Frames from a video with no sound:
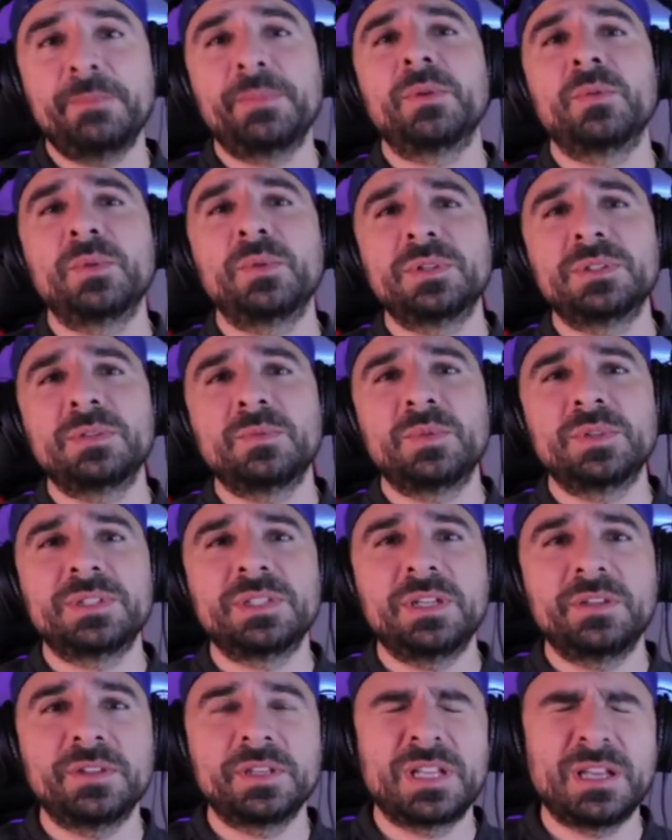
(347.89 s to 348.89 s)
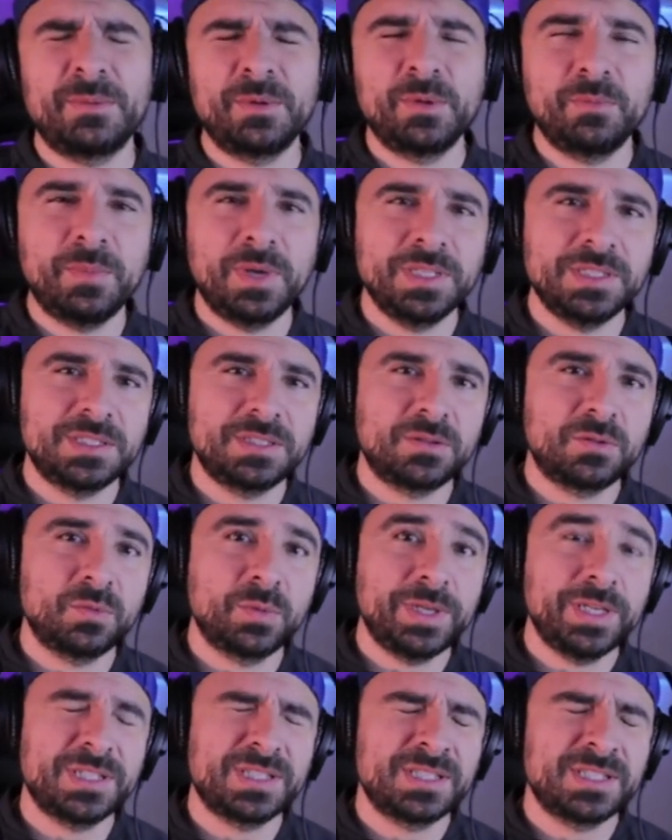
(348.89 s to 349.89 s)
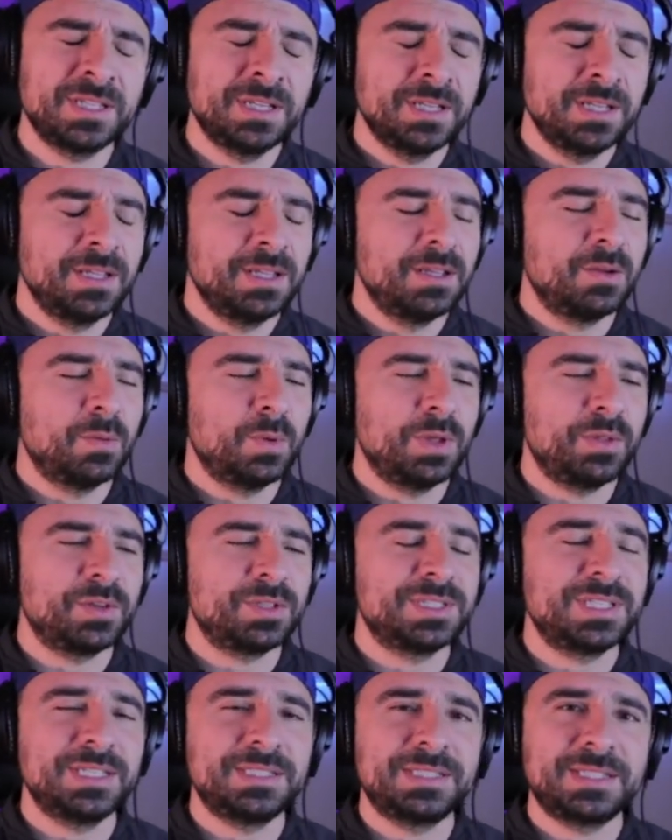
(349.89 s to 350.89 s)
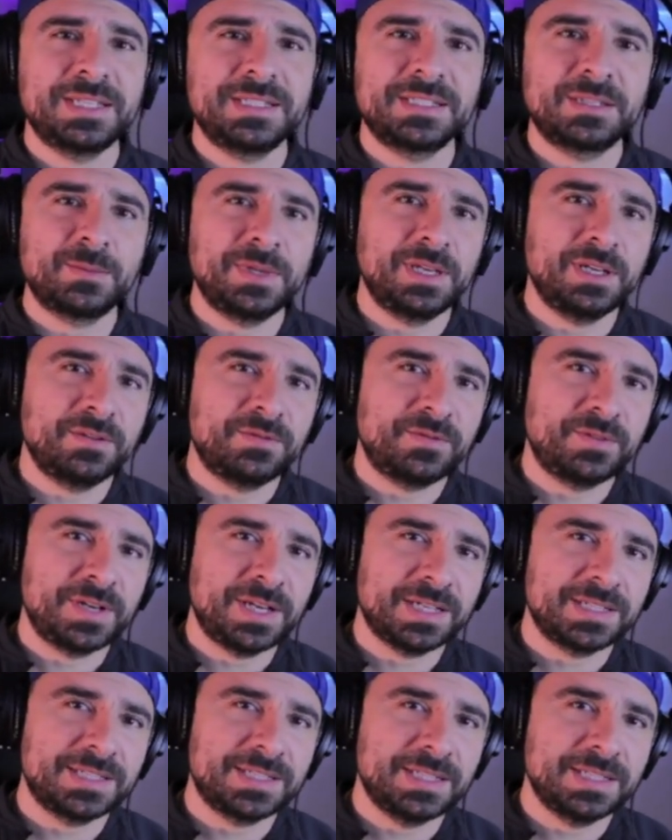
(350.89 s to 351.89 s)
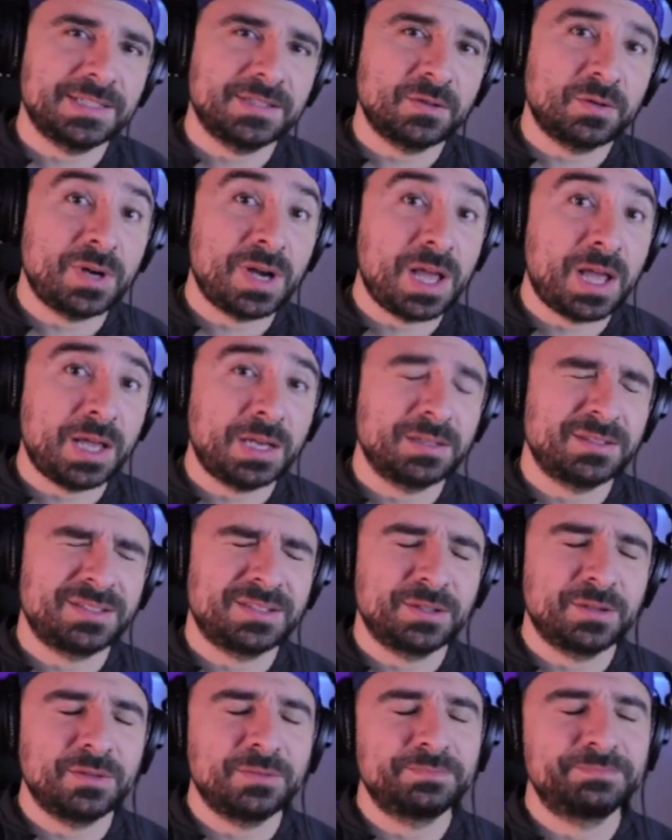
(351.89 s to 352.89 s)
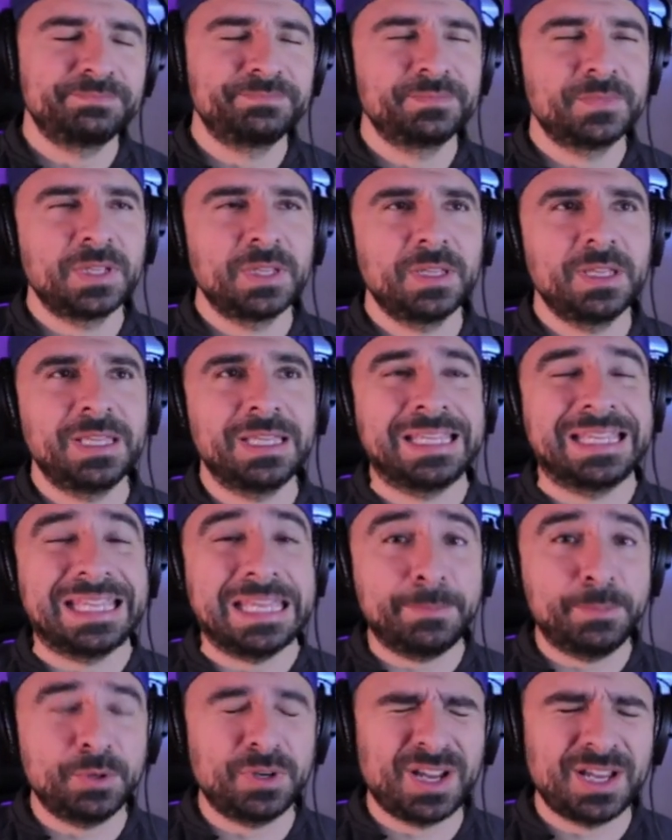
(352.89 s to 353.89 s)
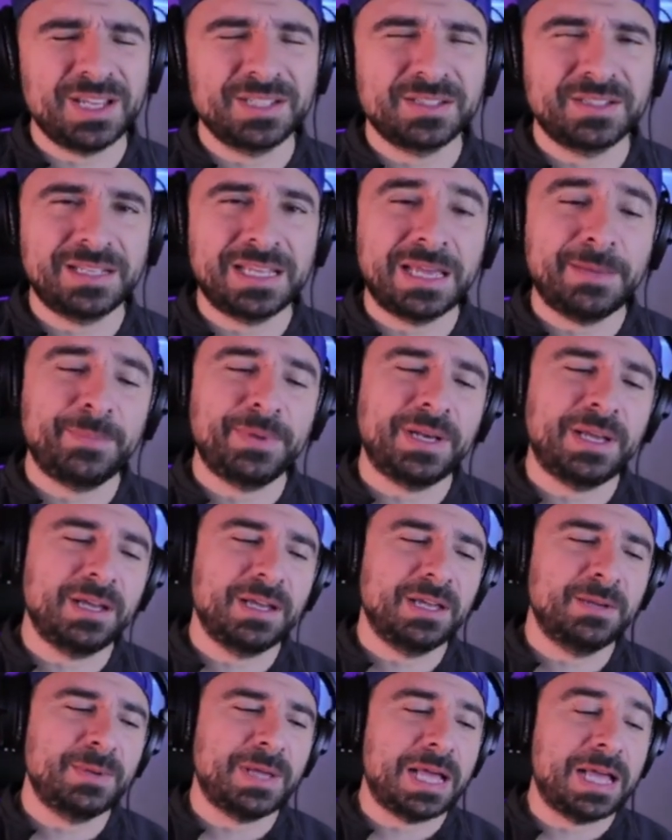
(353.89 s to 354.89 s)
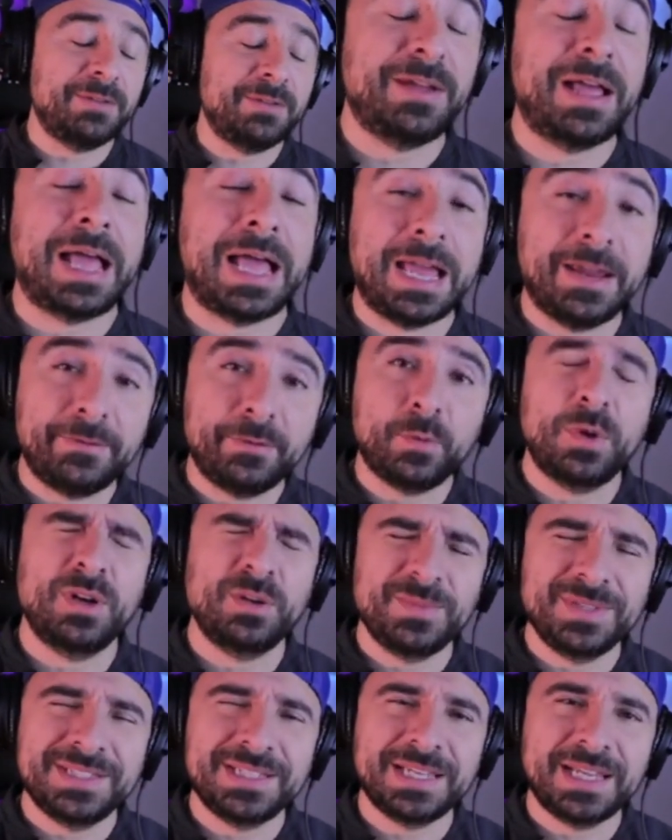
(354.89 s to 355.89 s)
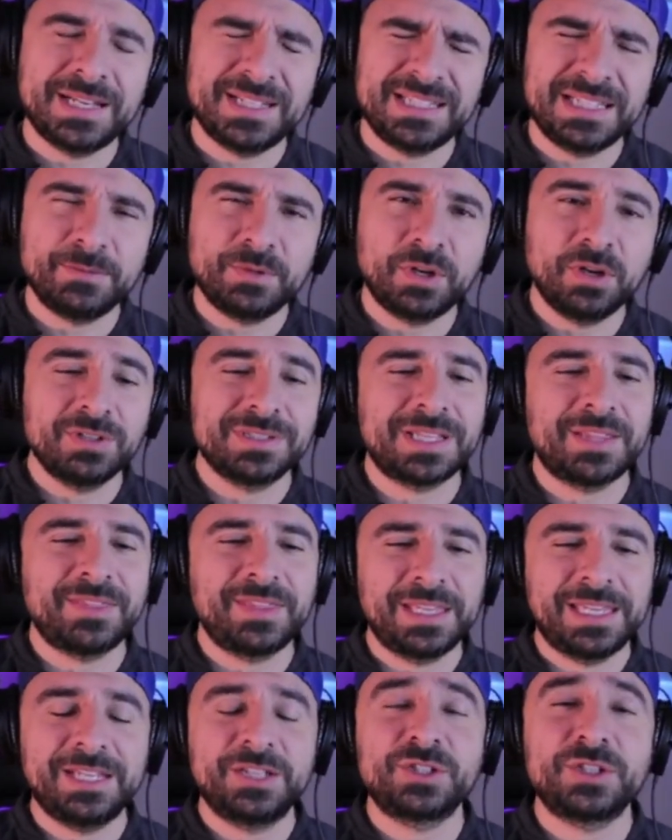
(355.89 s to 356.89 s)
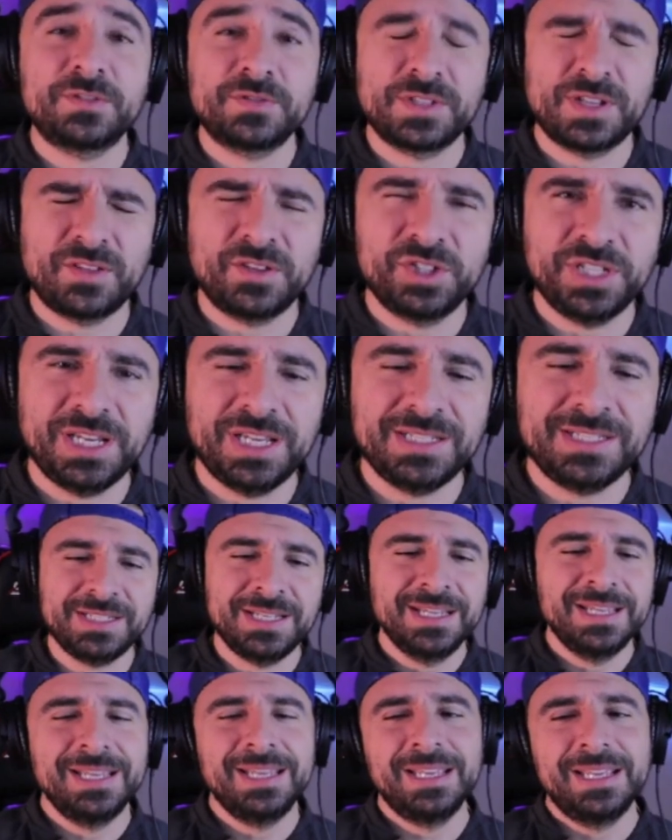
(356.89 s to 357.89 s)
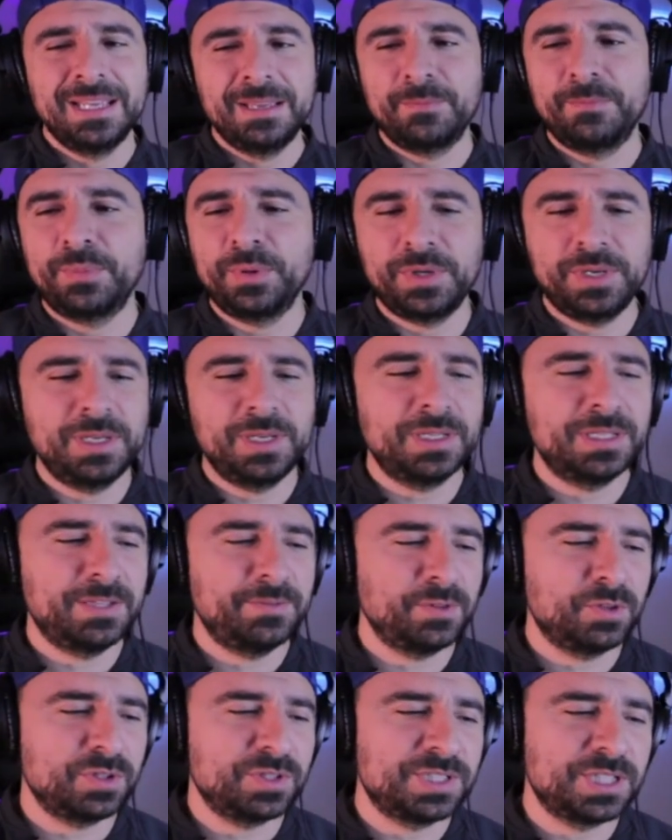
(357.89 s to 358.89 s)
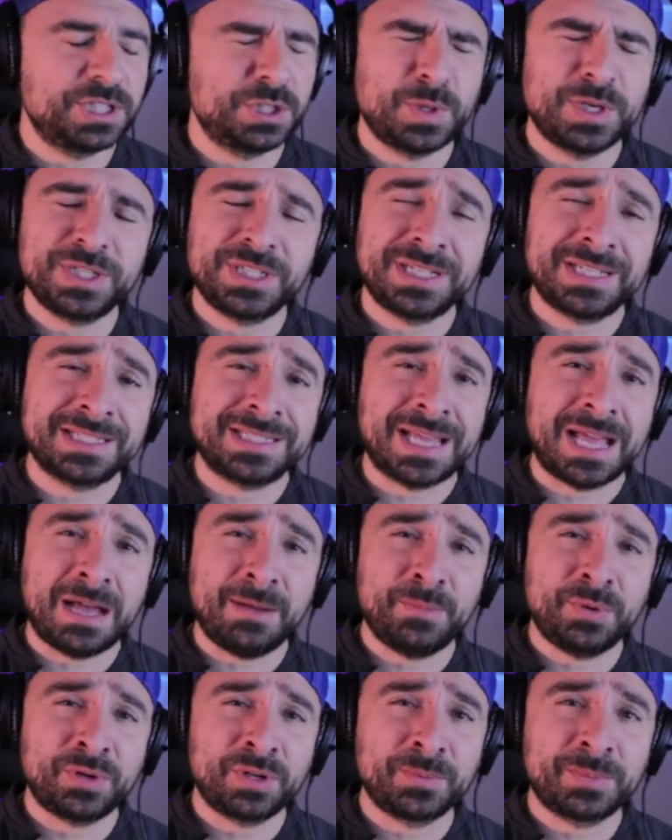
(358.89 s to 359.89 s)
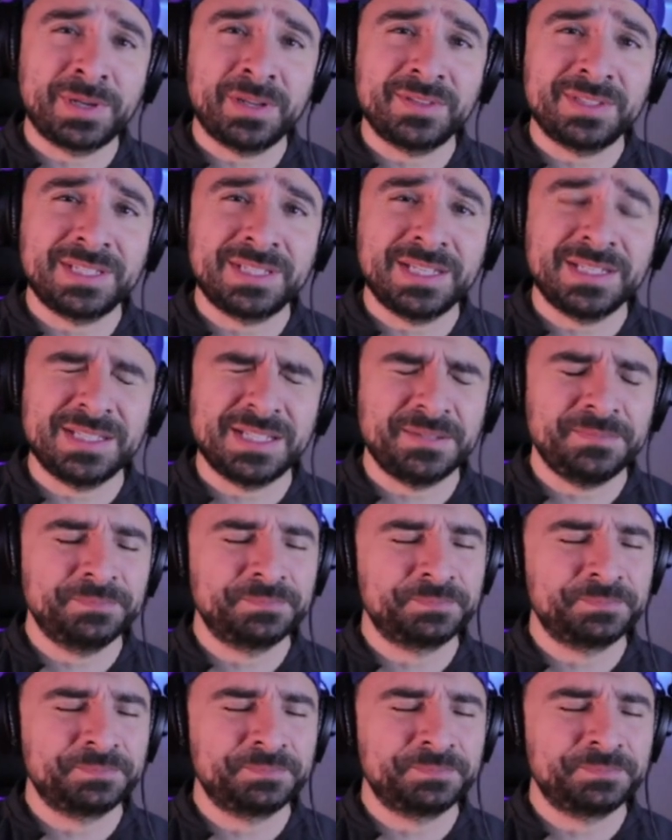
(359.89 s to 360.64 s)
But we'll tell him the coming months or weeks whether Cisse is going to be here for next season or not. So keep your eyes on that. But I for one, would be sad to see him go because I think he deserves another chance. Put in a difficult situation against Hamburg at the beginning of the season.